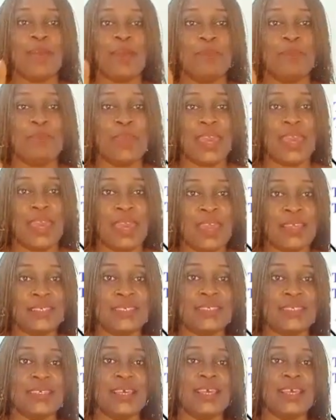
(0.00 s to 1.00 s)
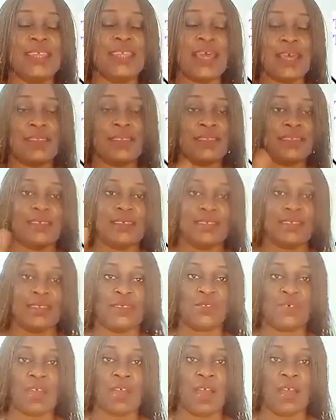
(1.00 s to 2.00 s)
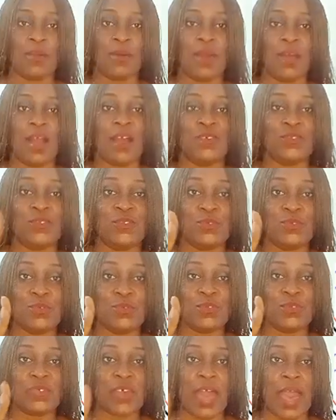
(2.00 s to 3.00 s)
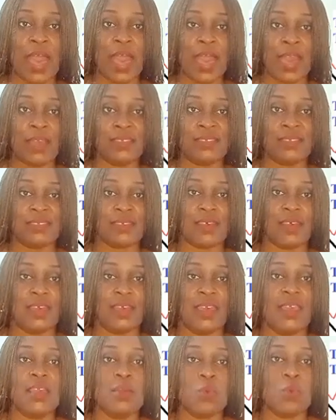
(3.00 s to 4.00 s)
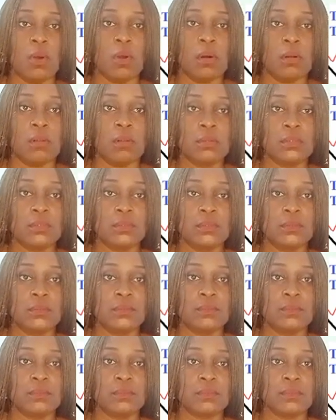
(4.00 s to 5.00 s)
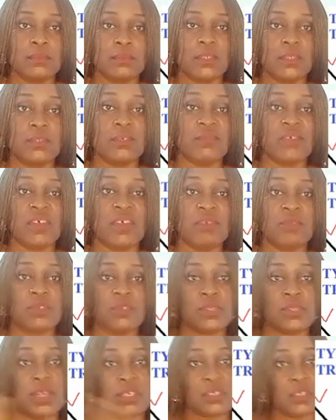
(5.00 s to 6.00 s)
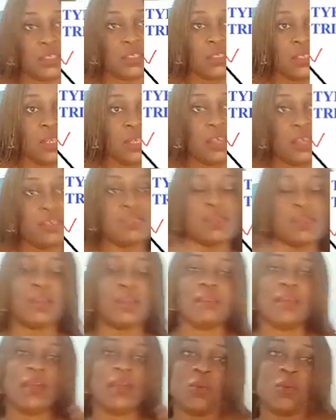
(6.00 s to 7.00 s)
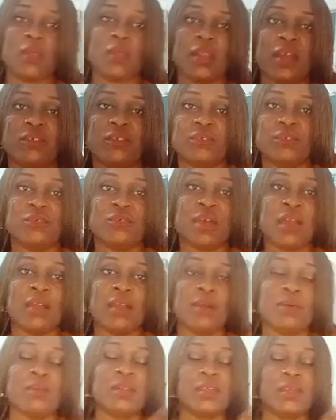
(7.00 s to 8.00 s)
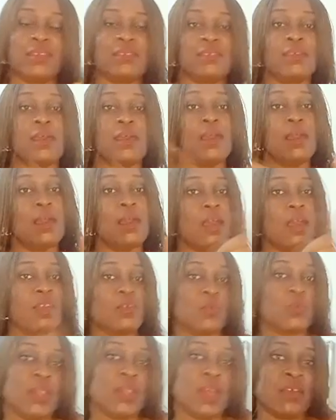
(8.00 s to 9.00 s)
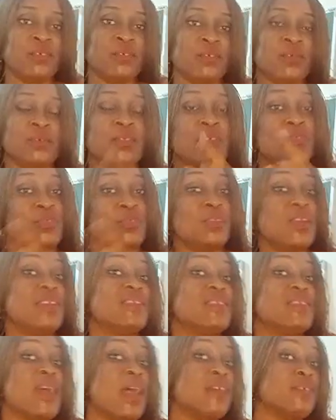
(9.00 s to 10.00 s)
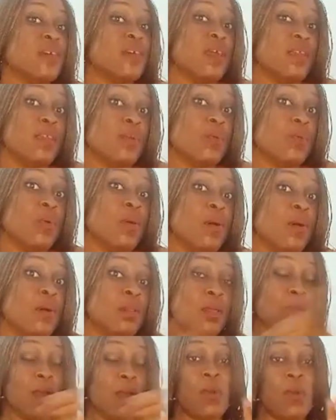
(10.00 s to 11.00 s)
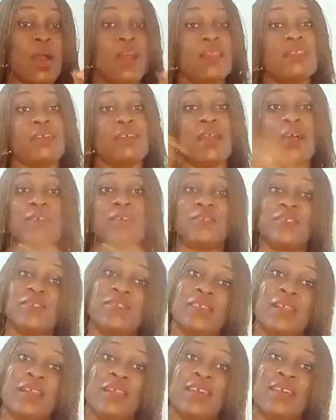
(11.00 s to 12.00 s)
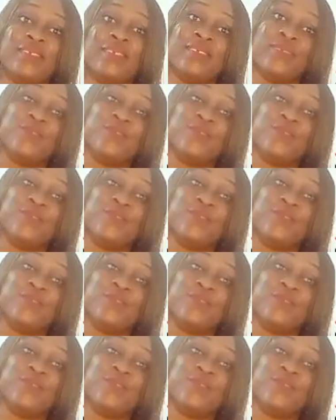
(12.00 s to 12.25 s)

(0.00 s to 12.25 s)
means that the triangle has two sides equal. The difference between isosceles and the equilateral triangle is equilateral, the three sides are equal, while the isosceles, the